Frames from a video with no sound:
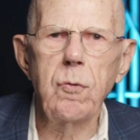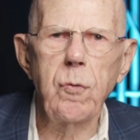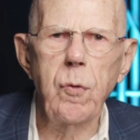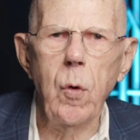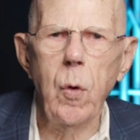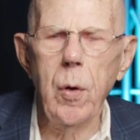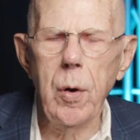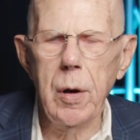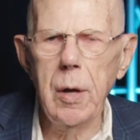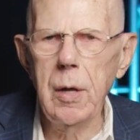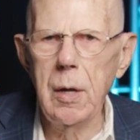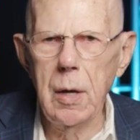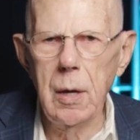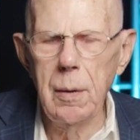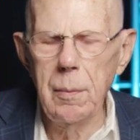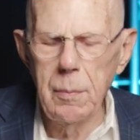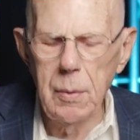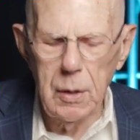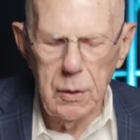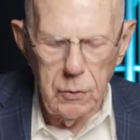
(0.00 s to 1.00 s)
for
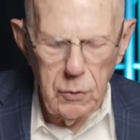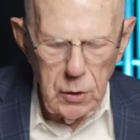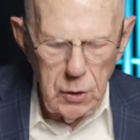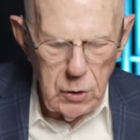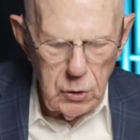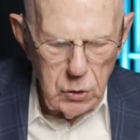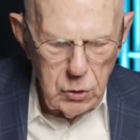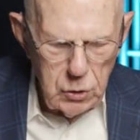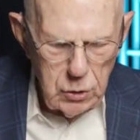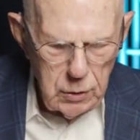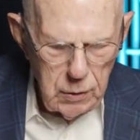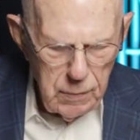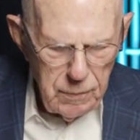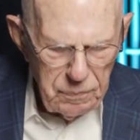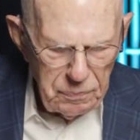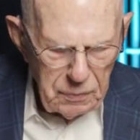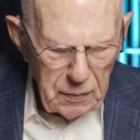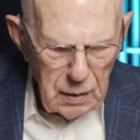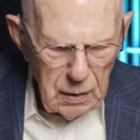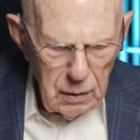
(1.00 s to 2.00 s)
him and this
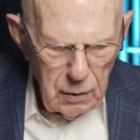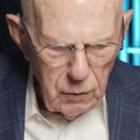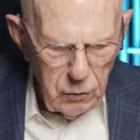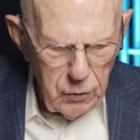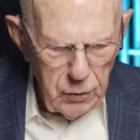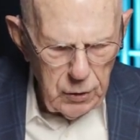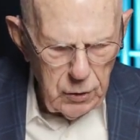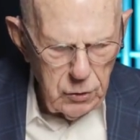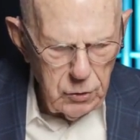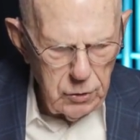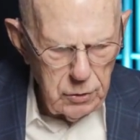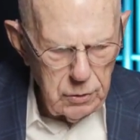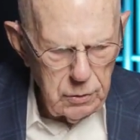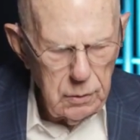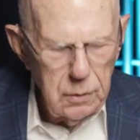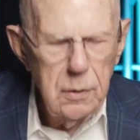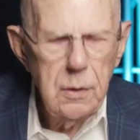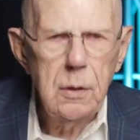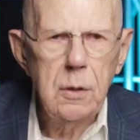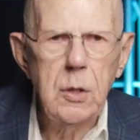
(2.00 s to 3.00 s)
this
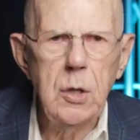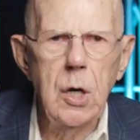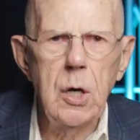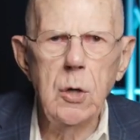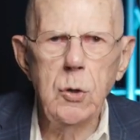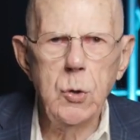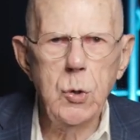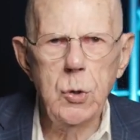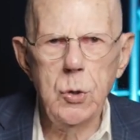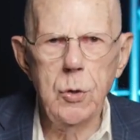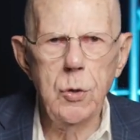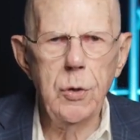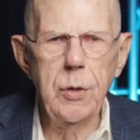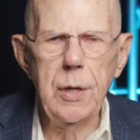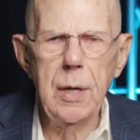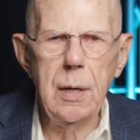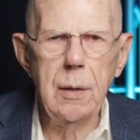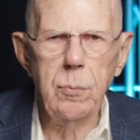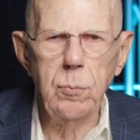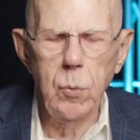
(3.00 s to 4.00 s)
culture
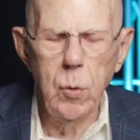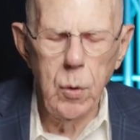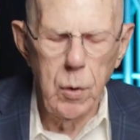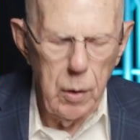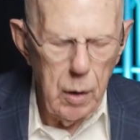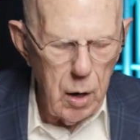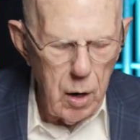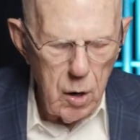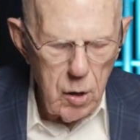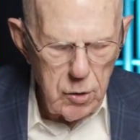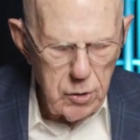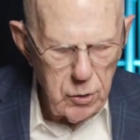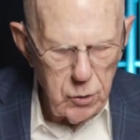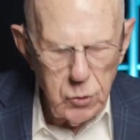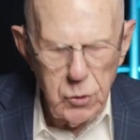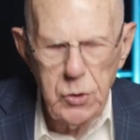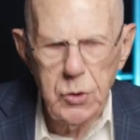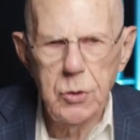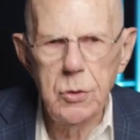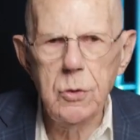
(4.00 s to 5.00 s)
that were
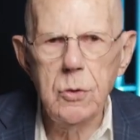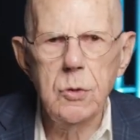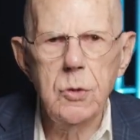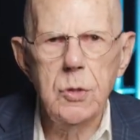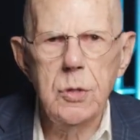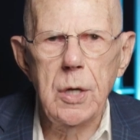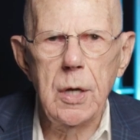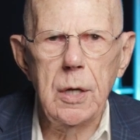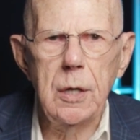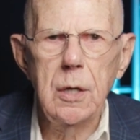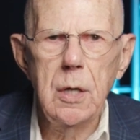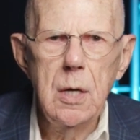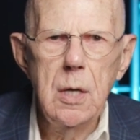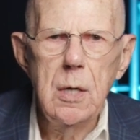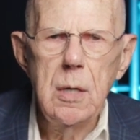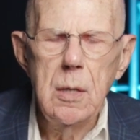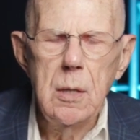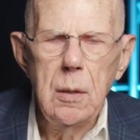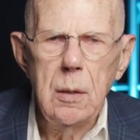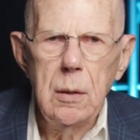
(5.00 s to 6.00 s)
artisans that
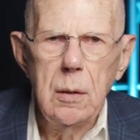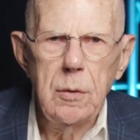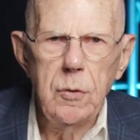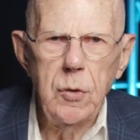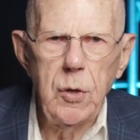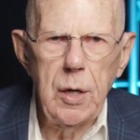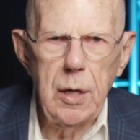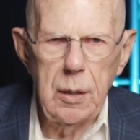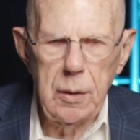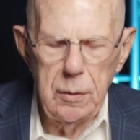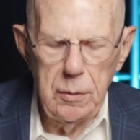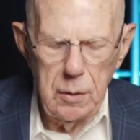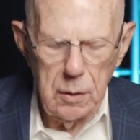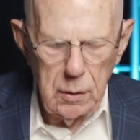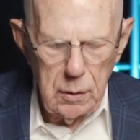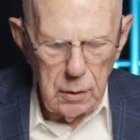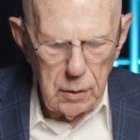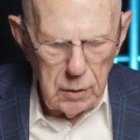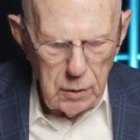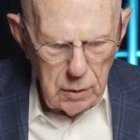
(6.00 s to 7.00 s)
that
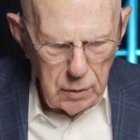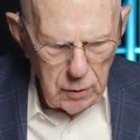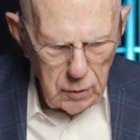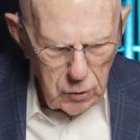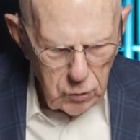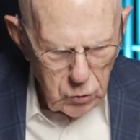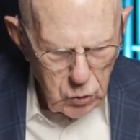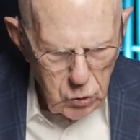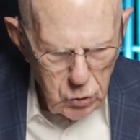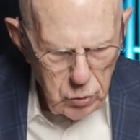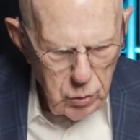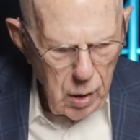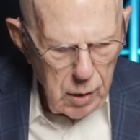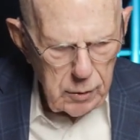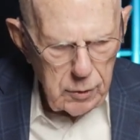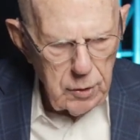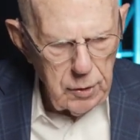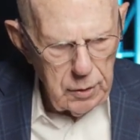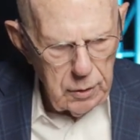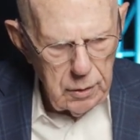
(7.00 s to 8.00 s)

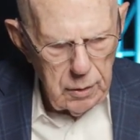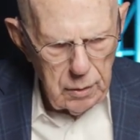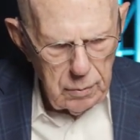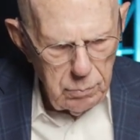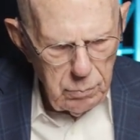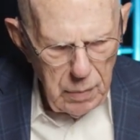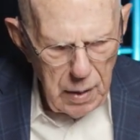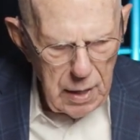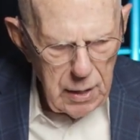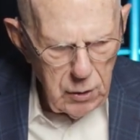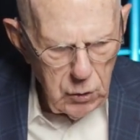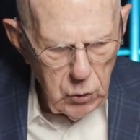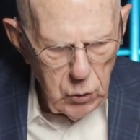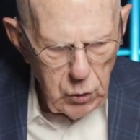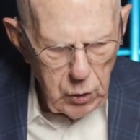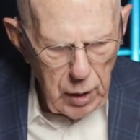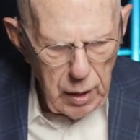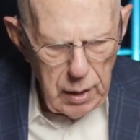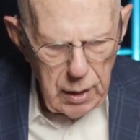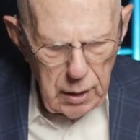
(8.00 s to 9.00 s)
constructed and made
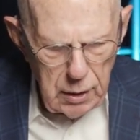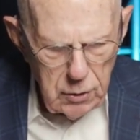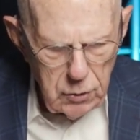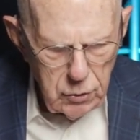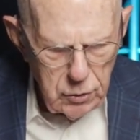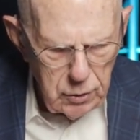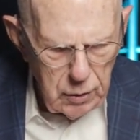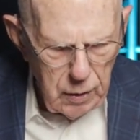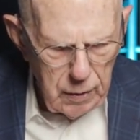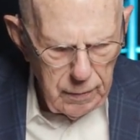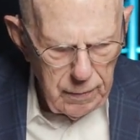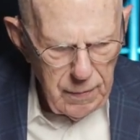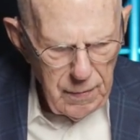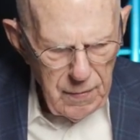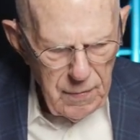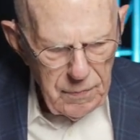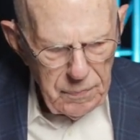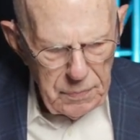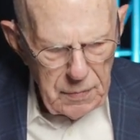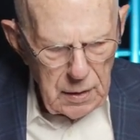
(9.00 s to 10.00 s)
things and
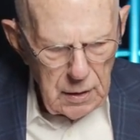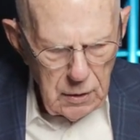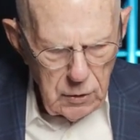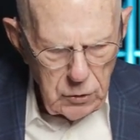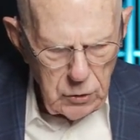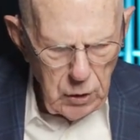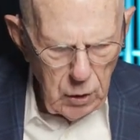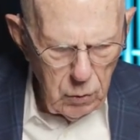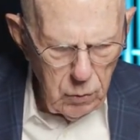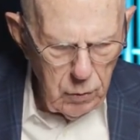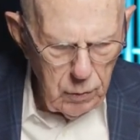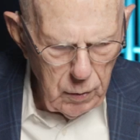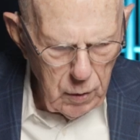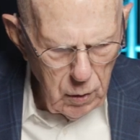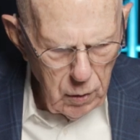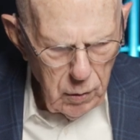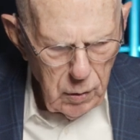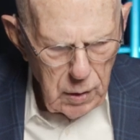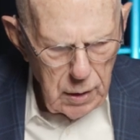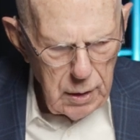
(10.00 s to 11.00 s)
so
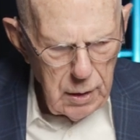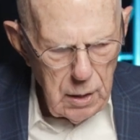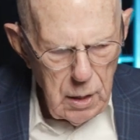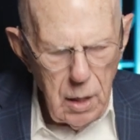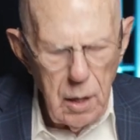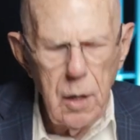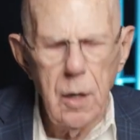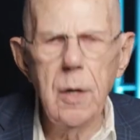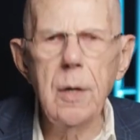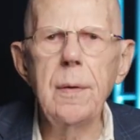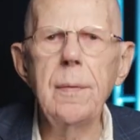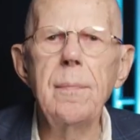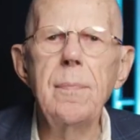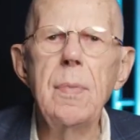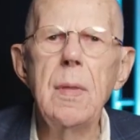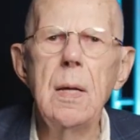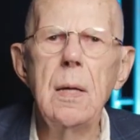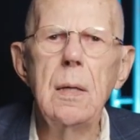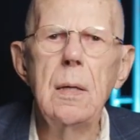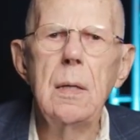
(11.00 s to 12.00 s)
early
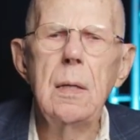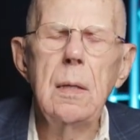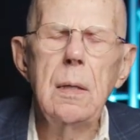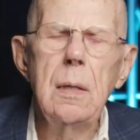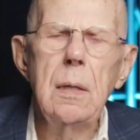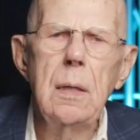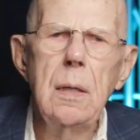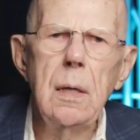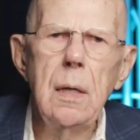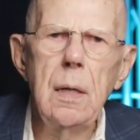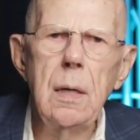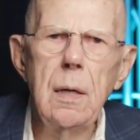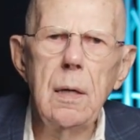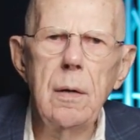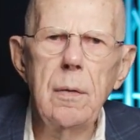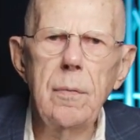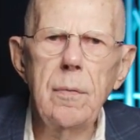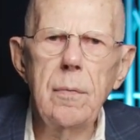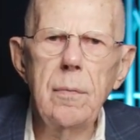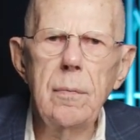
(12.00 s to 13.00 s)
on,
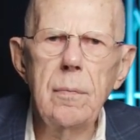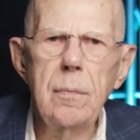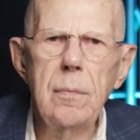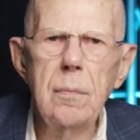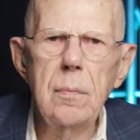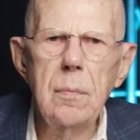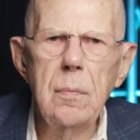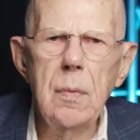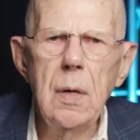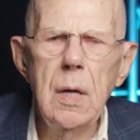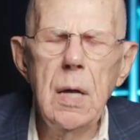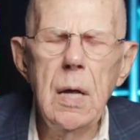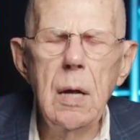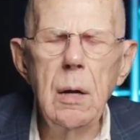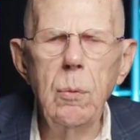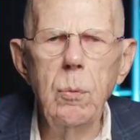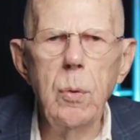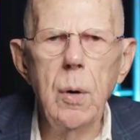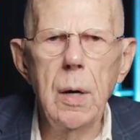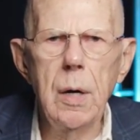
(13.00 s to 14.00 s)
uh, he
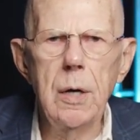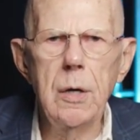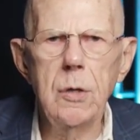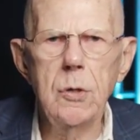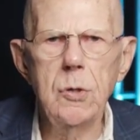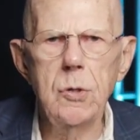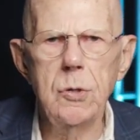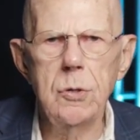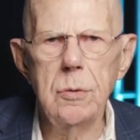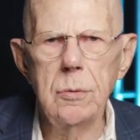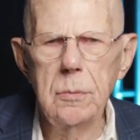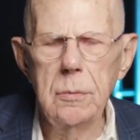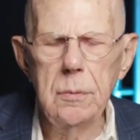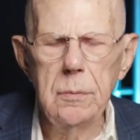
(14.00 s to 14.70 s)
was,